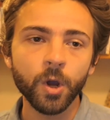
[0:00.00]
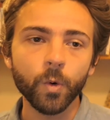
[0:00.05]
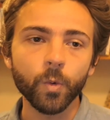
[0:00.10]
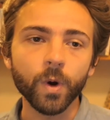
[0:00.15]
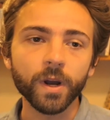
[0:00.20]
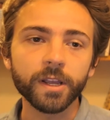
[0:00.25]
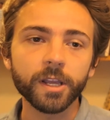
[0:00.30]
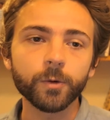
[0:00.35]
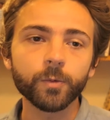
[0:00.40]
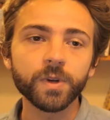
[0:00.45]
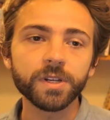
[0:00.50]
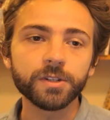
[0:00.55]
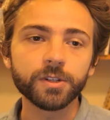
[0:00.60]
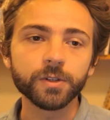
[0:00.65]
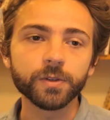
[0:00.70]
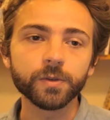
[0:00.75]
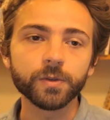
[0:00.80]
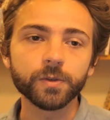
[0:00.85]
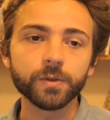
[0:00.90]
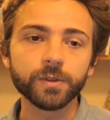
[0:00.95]
"What can we
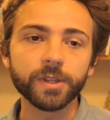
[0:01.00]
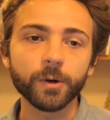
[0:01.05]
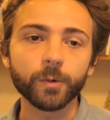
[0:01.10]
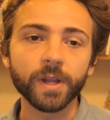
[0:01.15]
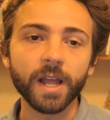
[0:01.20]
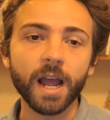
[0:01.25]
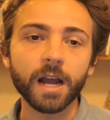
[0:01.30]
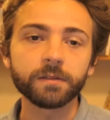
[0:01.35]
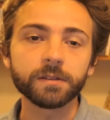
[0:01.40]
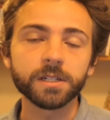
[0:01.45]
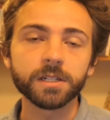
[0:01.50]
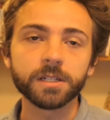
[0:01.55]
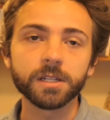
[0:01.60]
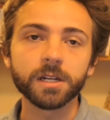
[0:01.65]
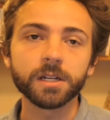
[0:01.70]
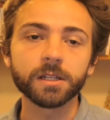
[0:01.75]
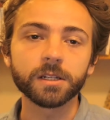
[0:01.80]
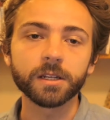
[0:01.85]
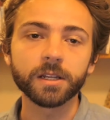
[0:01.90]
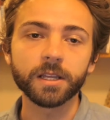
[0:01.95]
do that we haven't
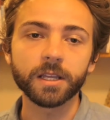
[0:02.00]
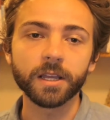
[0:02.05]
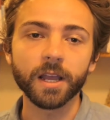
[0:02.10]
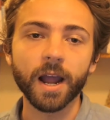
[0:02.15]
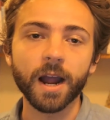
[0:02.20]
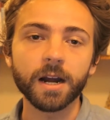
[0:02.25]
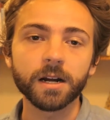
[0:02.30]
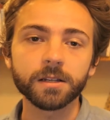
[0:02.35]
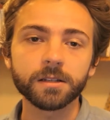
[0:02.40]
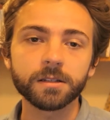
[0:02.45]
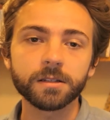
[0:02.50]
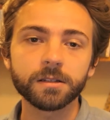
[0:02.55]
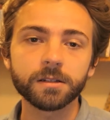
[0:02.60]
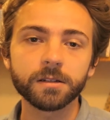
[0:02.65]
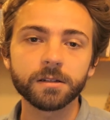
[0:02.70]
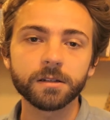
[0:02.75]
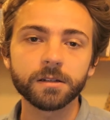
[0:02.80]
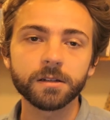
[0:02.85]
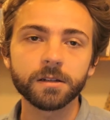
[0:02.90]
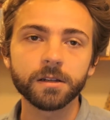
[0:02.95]
done?" he asked.